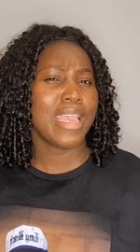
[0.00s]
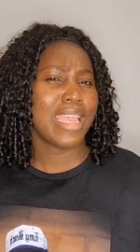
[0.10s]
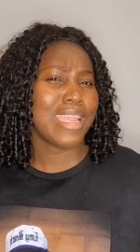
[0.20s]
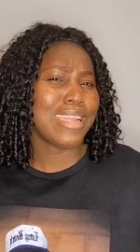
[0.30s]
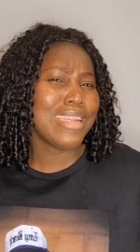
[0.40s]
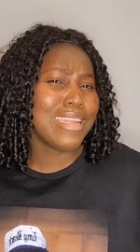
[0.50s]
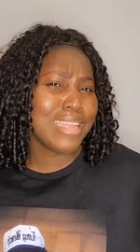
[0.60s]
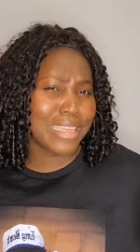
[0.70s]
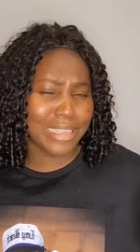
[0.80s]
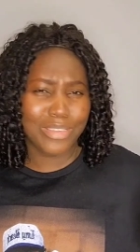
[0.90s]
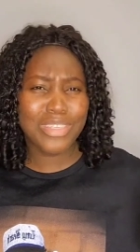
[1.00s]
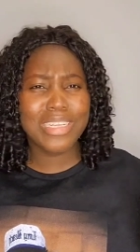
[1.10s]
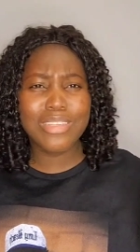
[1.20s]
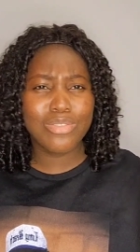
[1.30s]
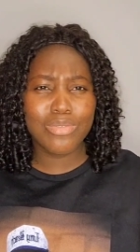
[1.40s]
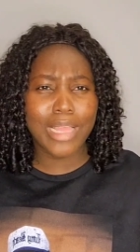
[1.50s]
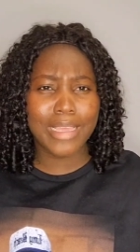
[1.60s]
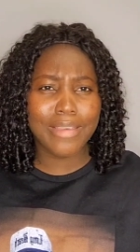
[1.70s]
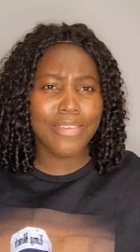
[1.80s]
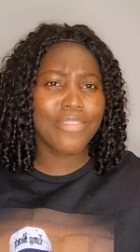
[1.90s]
earlier, not a little, like
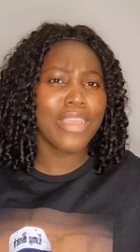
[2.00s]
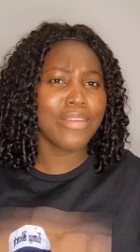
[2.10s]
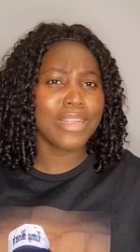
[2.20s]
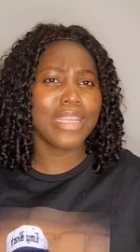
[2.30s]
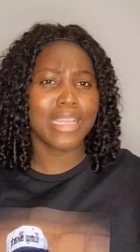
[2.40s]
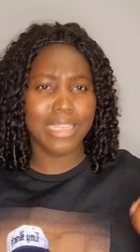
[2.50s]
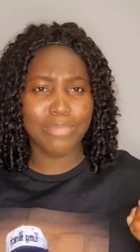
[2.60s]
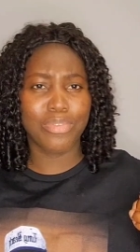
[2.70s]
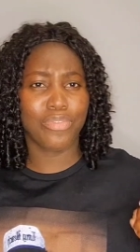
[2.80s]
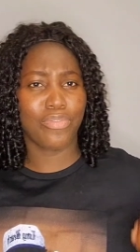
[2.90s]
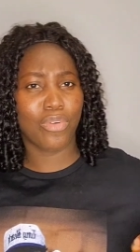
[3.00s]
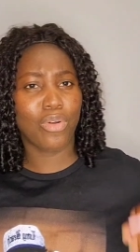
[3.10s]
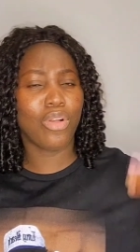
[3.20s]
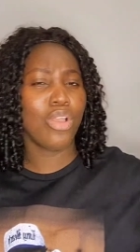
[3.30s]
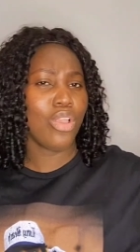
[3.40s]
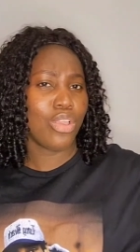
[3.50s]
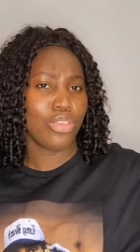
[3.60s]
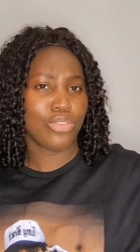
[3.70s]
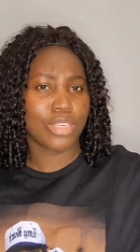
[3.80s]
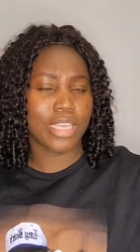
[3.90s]
very early before
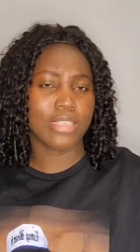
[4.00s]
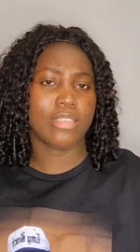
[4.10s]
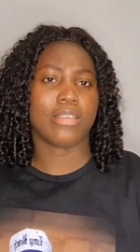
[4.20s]
you get